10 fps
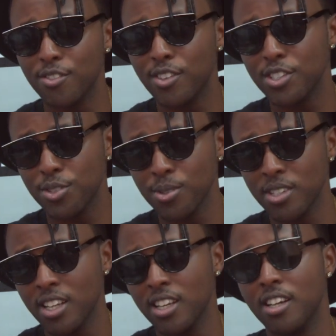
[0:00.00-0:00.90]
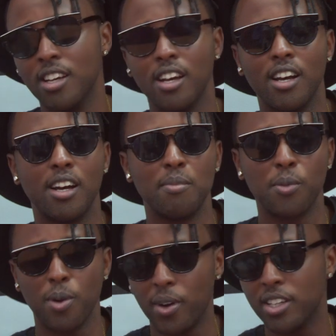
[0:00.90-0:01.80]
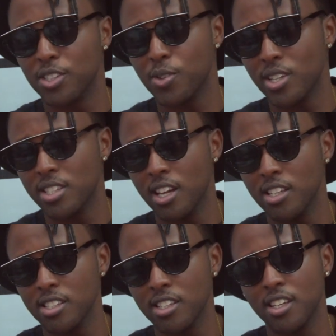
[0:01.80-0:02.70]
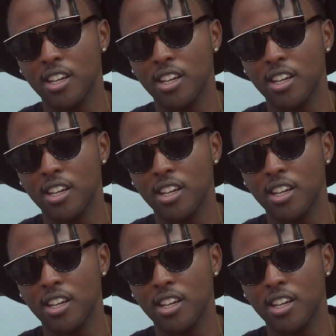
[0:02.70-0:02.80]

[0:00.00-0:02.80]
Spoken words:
very soon, and we're working towards that.